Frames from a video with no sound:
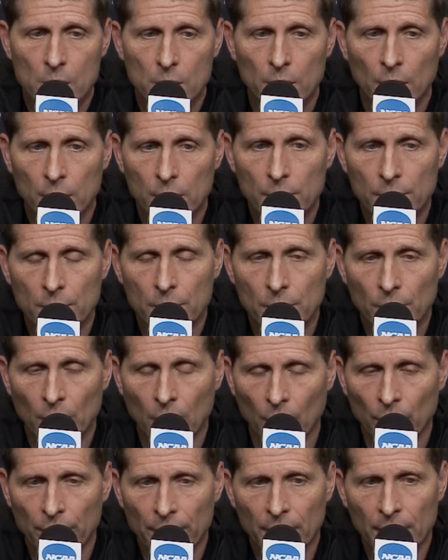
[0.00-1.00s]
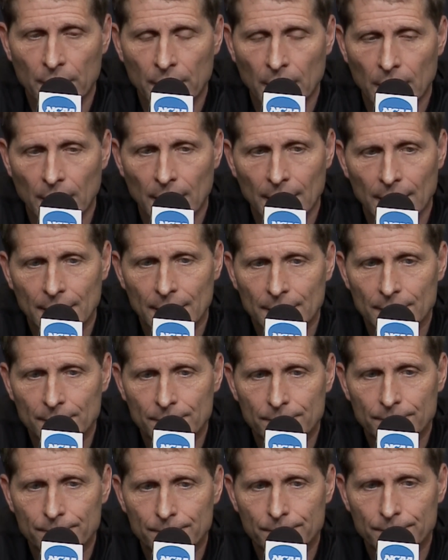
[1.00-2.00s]
The, you know, the, uh,
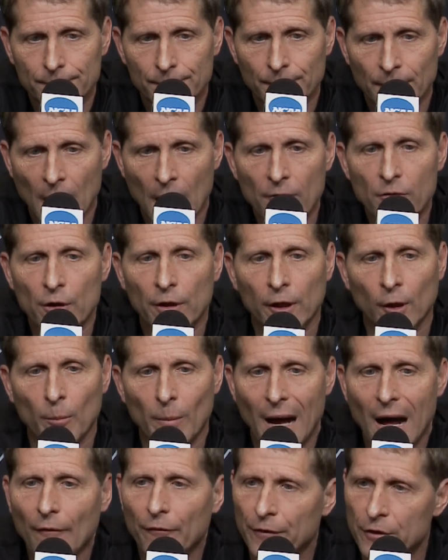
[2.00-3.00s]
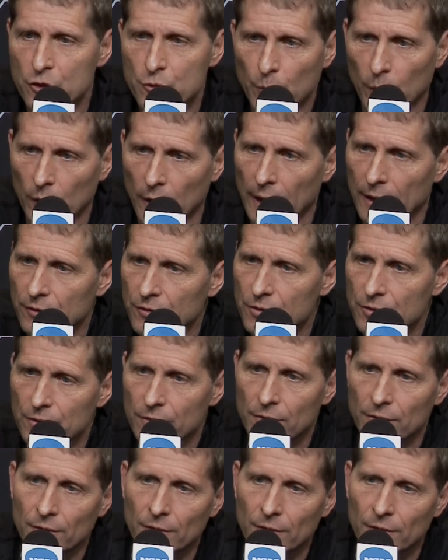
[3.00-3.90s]
everything about this place